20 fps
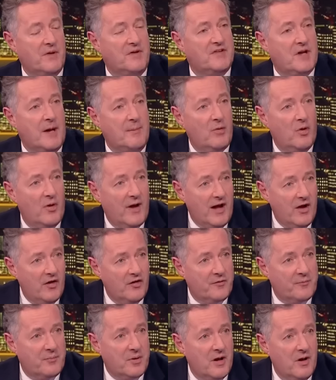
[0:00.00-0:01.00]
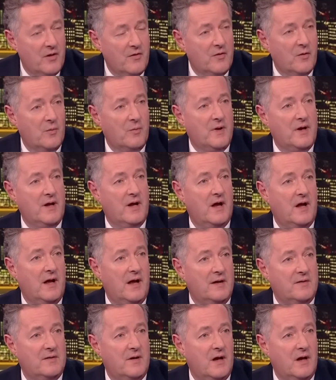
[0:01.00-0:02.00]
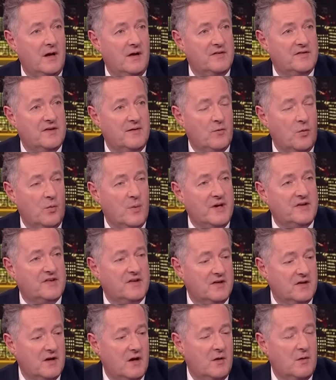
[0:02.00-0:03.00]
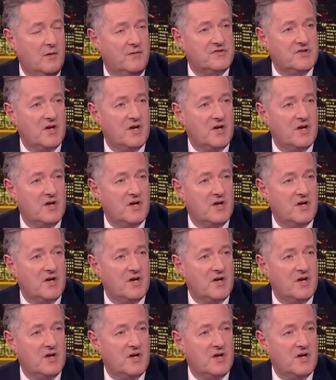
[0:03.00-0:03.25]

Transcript: the double health blow that we had several weeks ago of